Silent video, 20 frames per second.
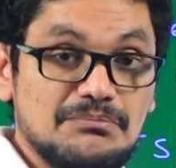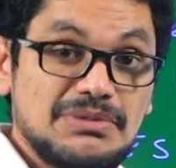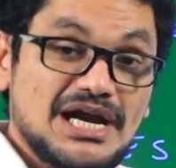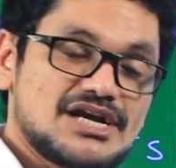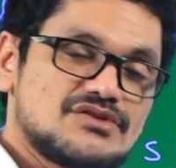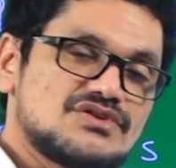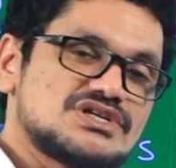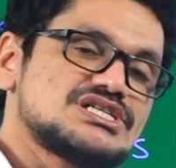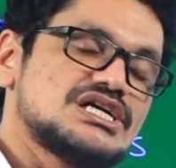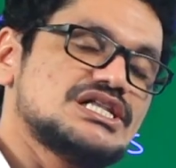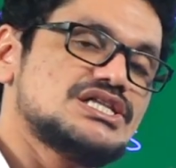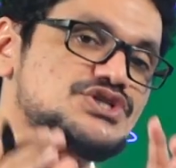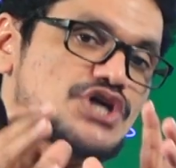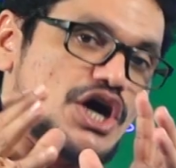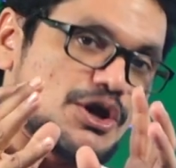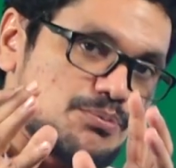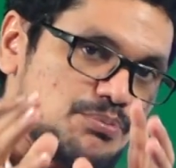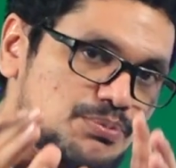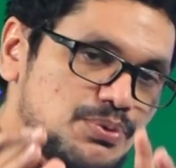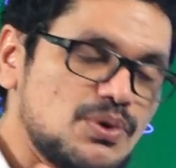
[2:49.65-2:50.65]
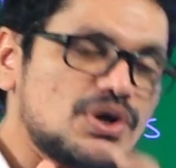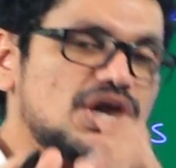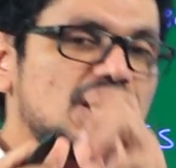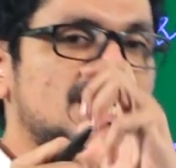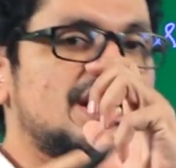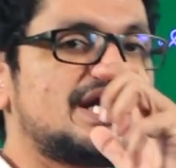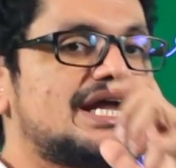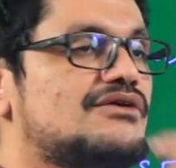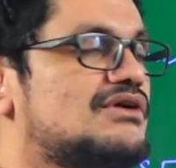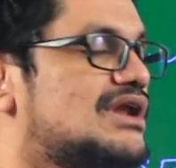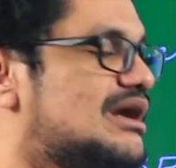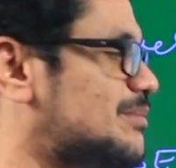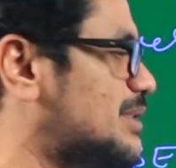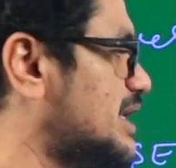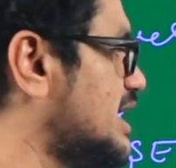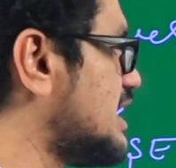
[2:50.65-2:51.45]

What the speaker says: Blood vessels are poorly developed